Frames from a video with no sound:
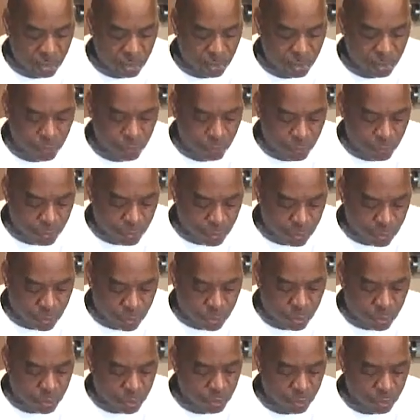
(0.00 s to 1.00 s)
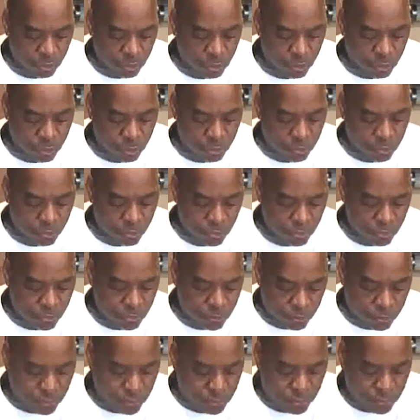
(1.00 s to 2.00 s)
you, you, you,
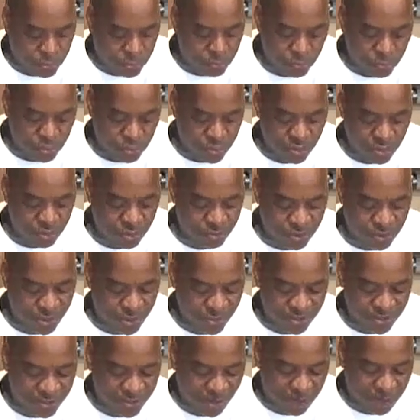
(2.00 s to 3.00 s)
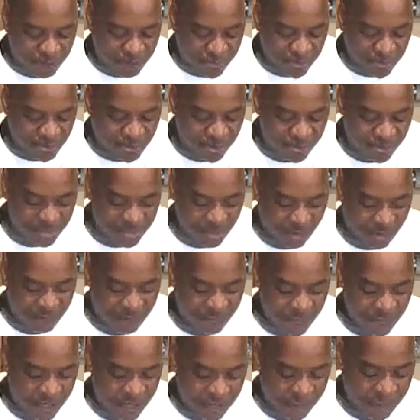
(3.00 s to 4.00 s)
you just don't put
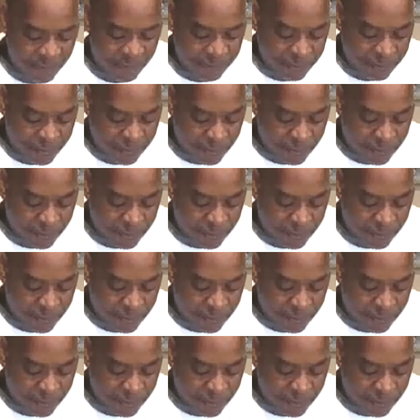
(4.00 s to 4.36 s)
yourself in